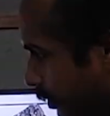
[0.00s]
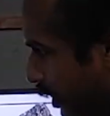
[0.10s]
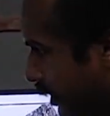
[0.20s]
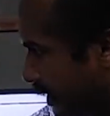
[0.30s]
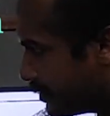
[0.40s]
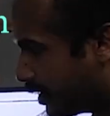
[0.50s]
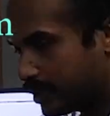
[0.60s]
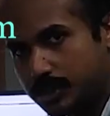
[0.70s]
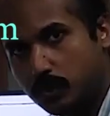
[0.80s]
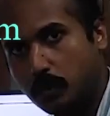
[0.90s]
So these are
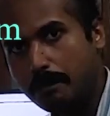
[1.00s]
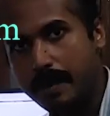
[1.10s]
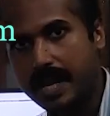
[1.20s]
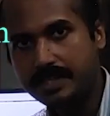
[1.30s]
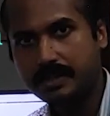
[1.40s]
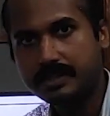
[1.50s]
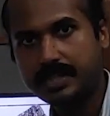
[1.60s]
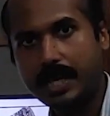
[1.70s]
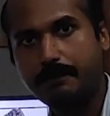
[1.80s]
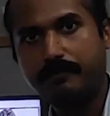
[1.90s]
the two major
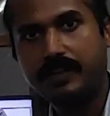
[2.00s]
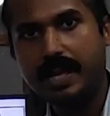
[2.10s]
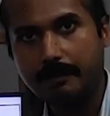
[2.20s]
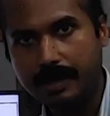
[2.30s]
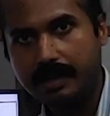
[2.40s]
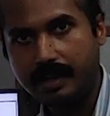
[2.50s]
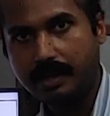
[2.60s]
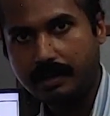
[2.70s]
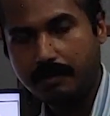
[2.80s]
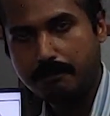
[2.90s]
type of
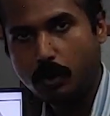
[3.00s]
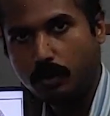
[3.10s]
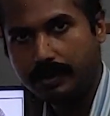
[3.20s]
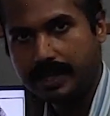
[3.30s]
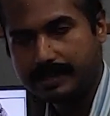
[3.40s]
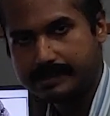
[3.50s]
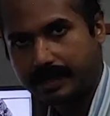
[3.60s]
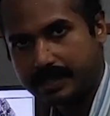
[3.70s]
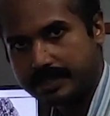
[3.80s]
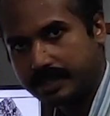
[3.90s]
lamellar bone that is
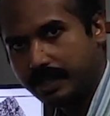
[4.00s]
arranged